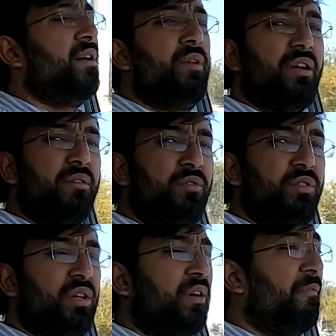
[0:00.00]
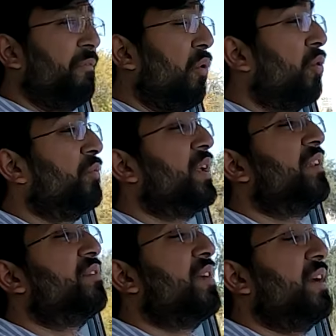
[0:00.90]
Now when you come to the
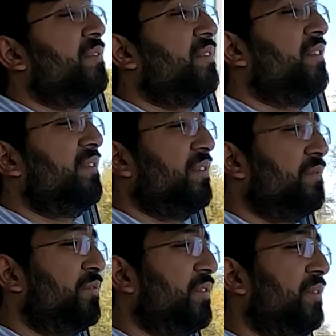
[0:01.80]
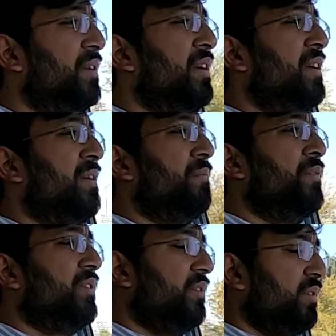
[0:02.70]
four-wheel drive system, so
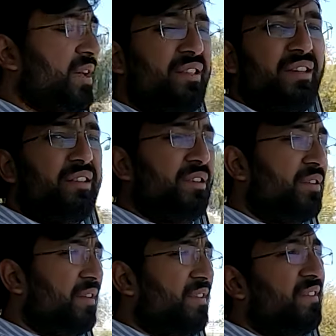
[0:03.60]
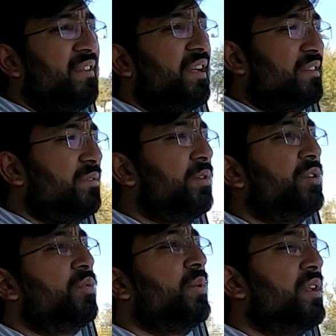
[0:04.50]
as I said, it's a
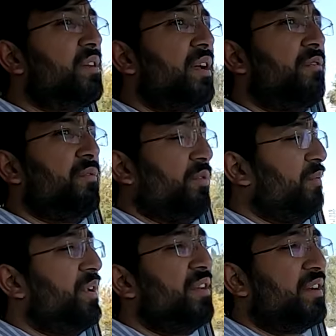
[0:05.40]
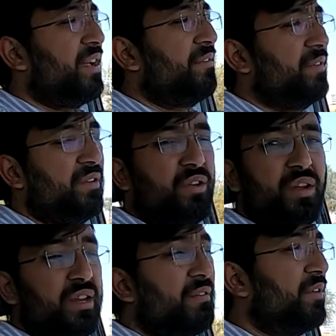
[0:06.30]
selectable two-wheel drive, four-wheel drive, and you
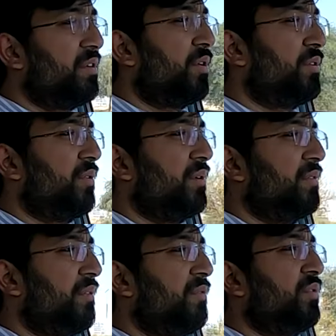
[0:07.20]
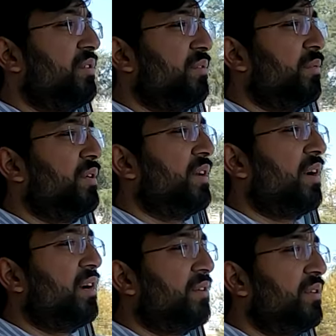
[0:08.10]
can leave it in auto also if you just want the
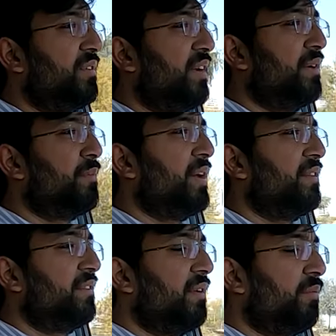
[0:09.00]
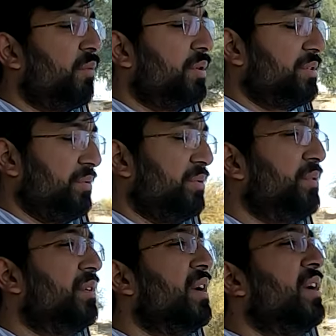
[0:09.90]
car to decide by itself what to do.